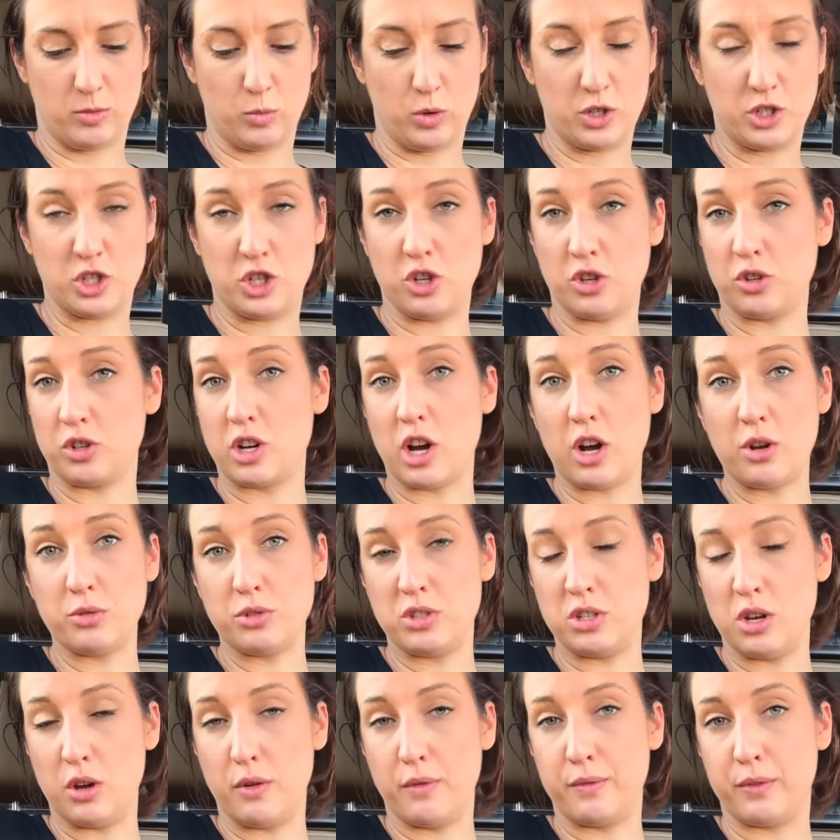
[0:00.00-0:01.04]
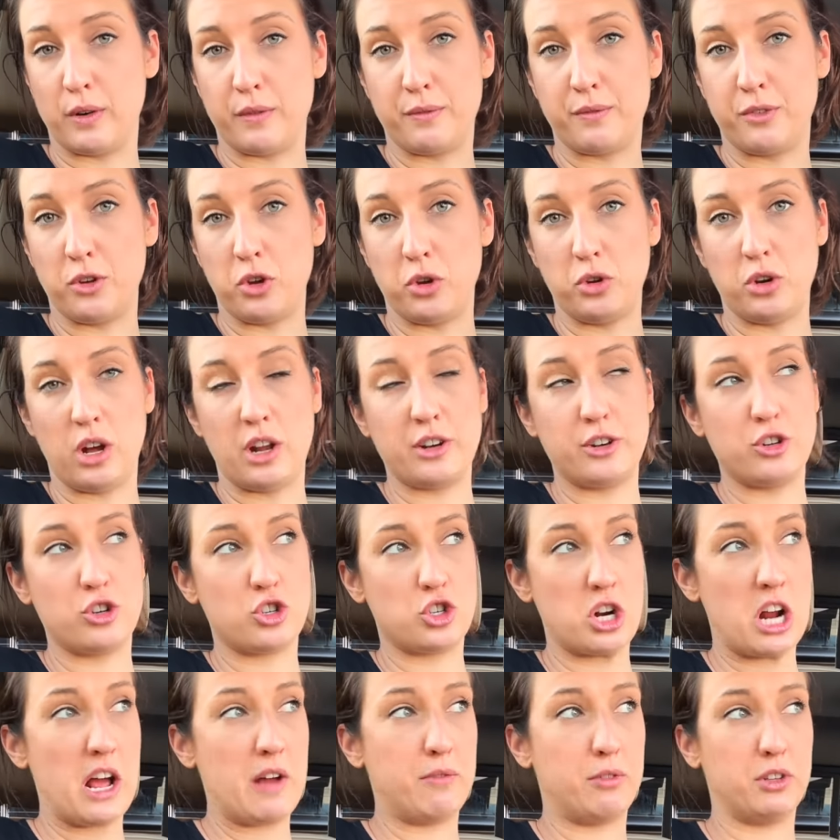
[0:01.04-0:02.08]
What's your go-to for food on your
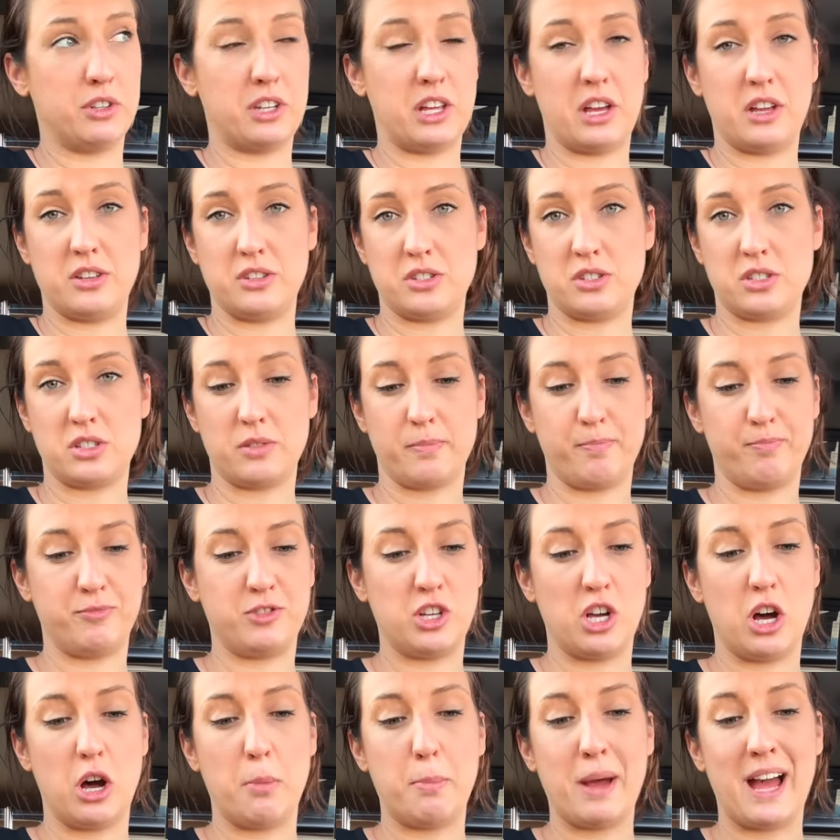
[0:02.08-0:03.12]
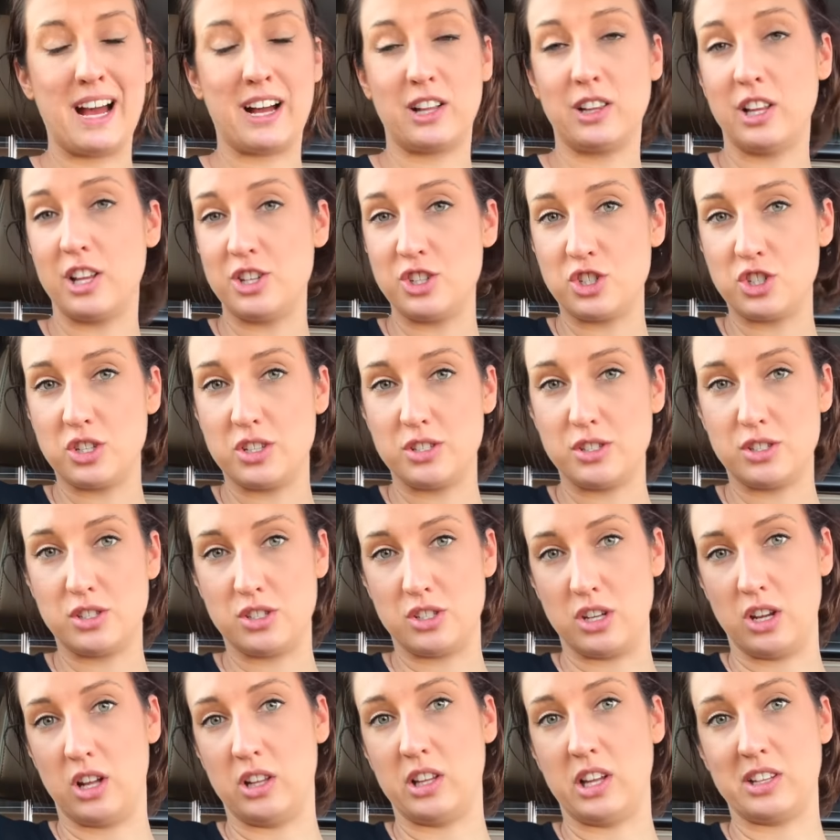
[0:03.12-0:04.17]
travel days? Do y'all pack lunches?
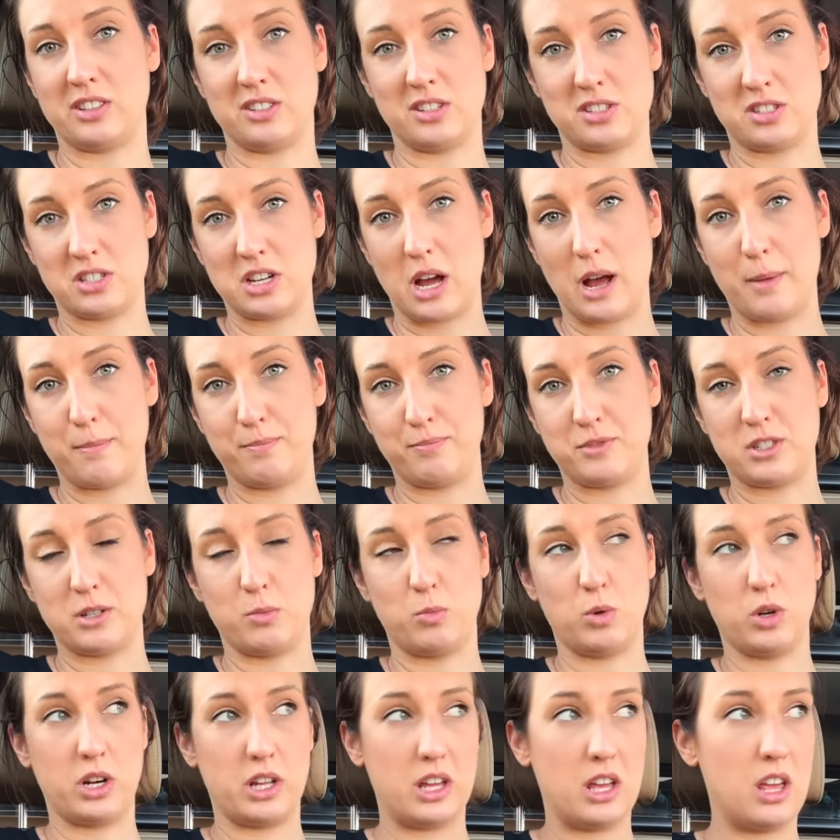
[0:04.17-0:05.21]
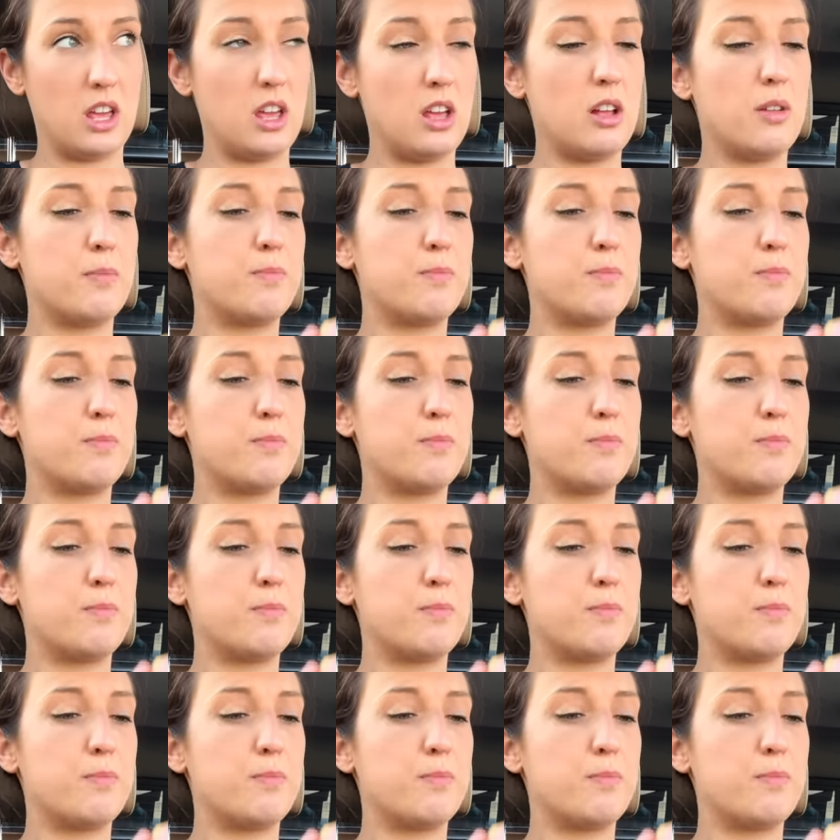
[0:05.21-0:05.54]
Do y'all like to stop somewhere to eat?